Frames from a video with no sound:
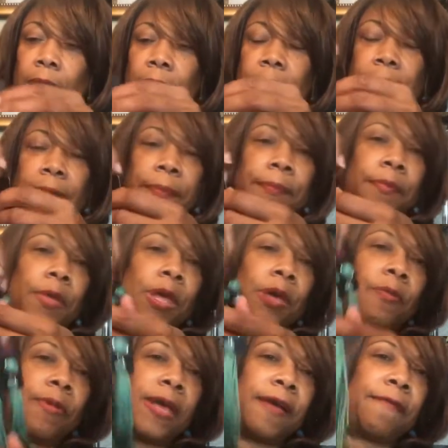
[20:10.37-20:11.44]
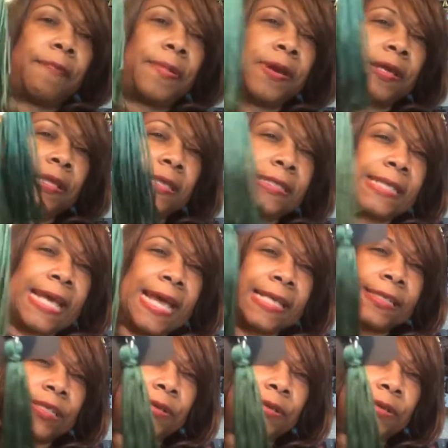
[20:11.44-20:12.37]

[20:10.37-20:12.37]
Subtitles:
All right. We have a pair of the tassel